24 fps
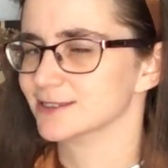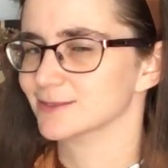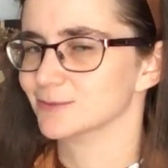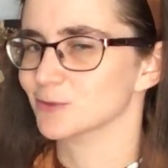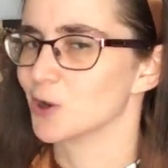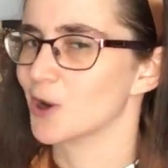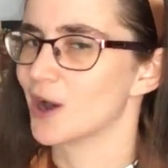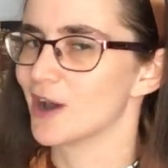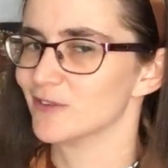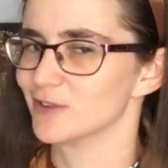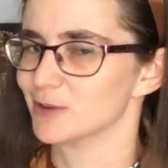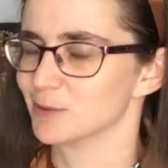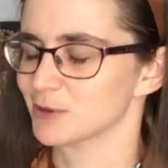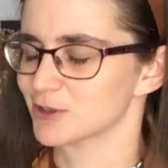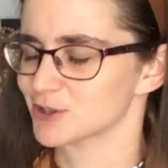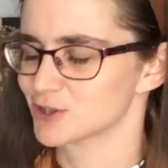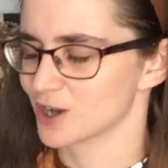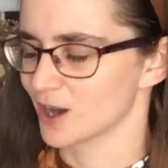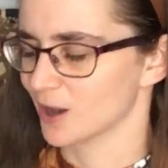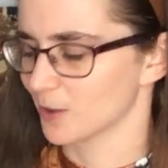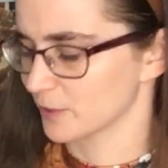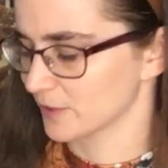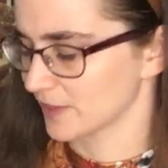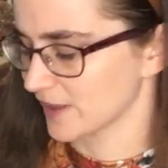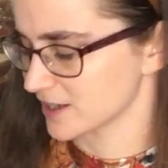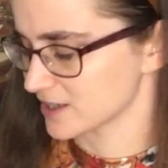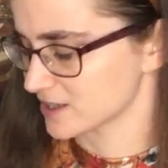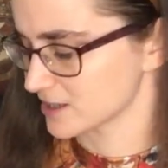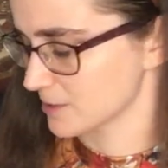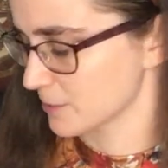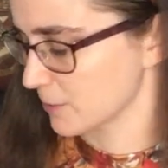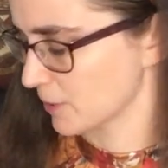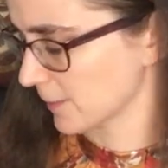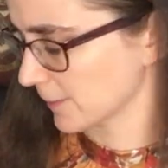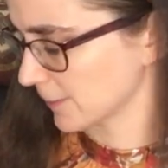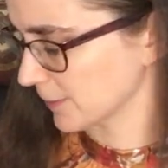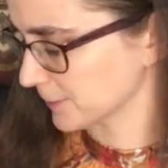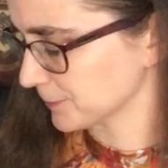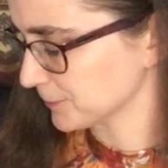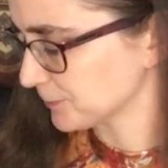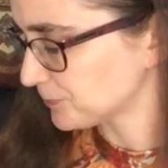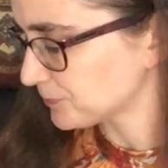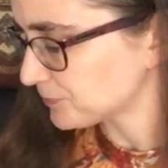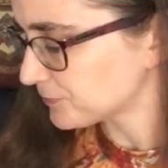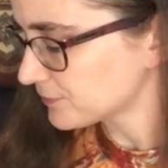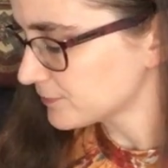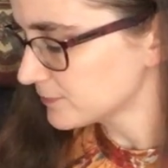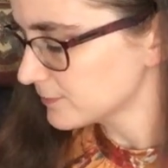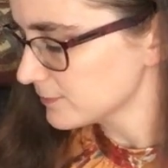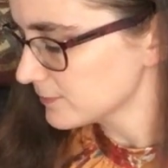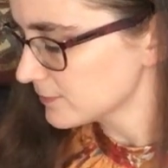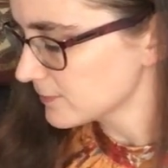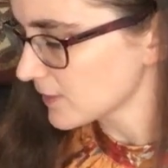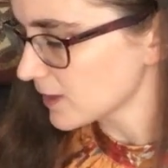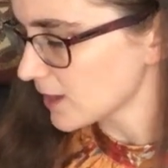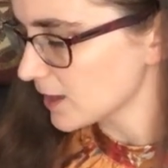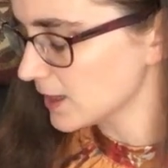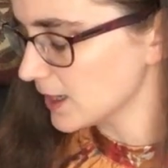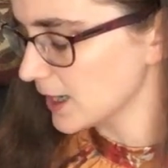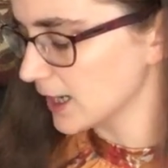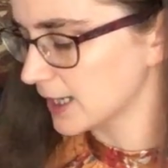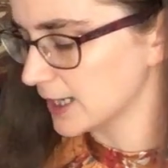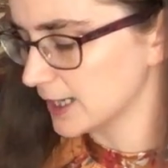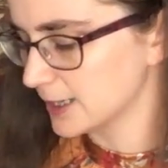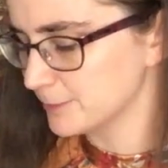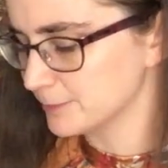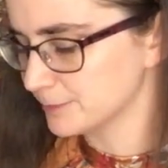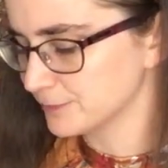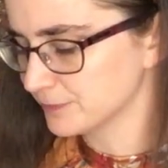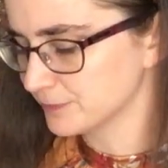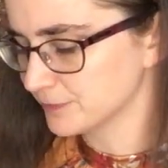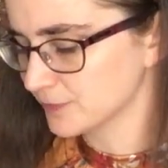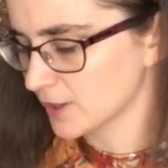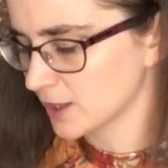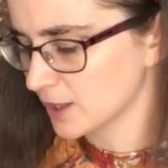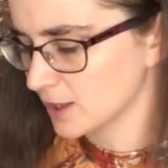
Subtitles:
Not having much luck with that at the moment.